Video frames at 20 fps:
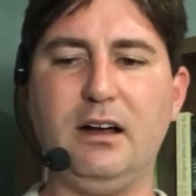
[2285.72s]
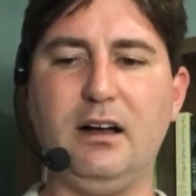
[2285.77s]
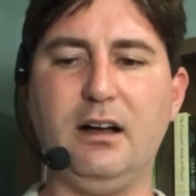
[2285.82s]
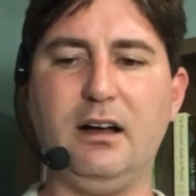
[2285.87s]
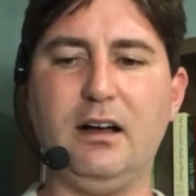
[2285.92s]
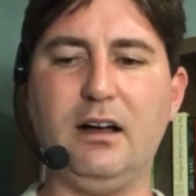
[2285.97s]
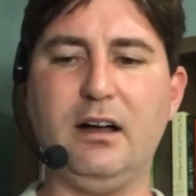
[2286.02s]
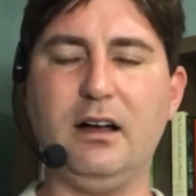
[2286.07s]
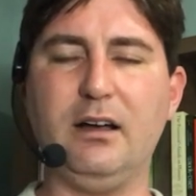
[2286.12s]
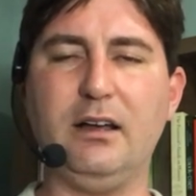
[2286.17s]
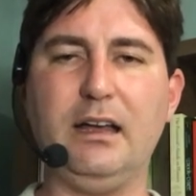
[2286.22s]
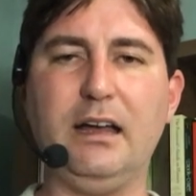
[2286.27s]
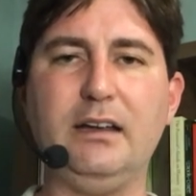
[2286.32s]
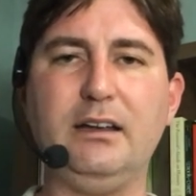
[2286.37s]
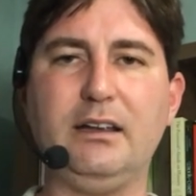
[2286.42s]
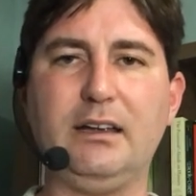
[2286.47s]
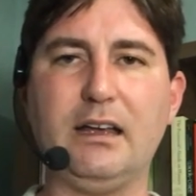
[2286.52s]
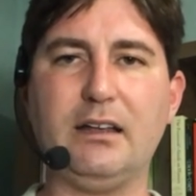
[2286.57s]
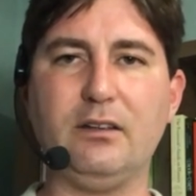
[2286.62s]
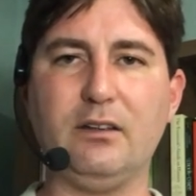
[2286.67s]
uh,
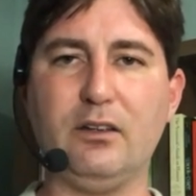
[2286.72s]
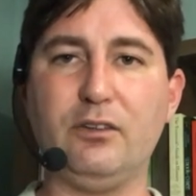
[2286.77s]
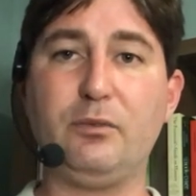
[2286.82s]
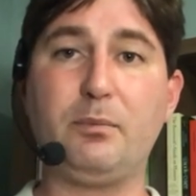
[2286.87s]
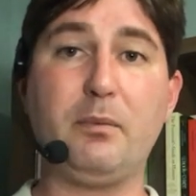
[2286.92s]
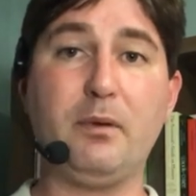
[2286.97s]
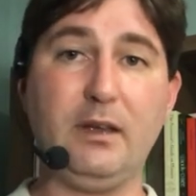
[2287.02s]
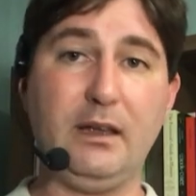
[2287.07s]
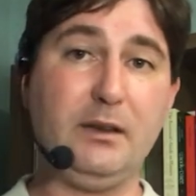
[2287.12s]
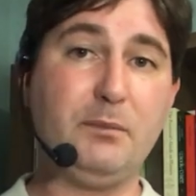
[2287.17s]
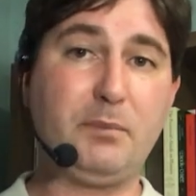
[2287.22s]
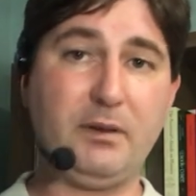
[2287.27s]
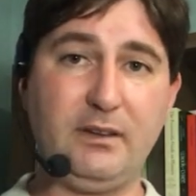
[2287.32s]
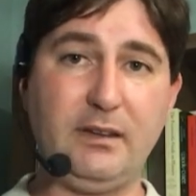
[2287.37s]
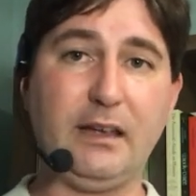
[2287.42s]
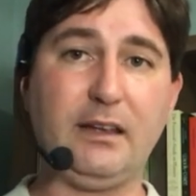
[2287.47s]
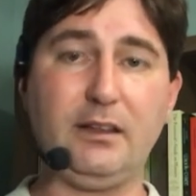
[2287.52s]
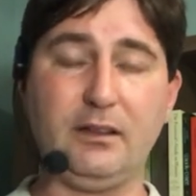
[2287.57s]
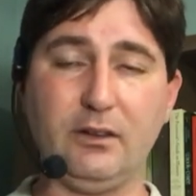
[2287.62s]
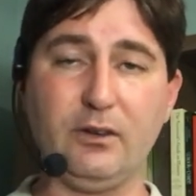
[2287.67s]
and again, in
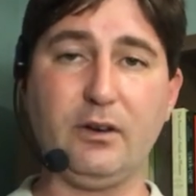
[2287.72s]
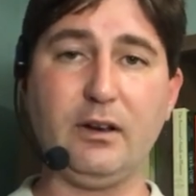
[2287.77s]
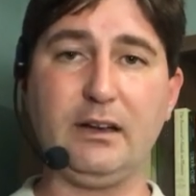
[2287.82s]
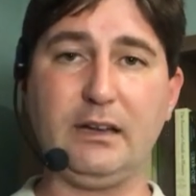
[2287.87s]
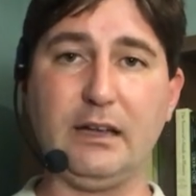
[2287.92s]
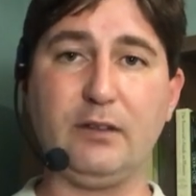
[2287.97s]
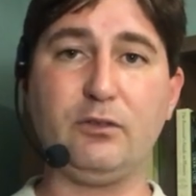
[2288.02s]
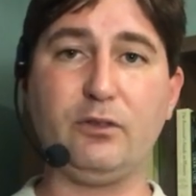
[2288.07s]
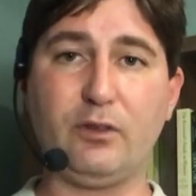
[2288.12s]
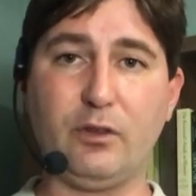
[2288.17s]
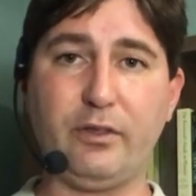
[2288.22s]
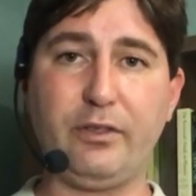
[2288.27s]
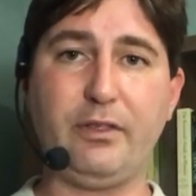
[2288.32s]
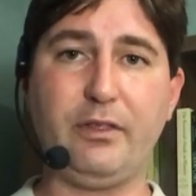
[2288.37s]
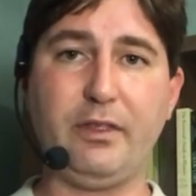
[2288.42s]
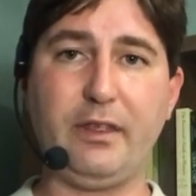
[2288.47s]
particular against the,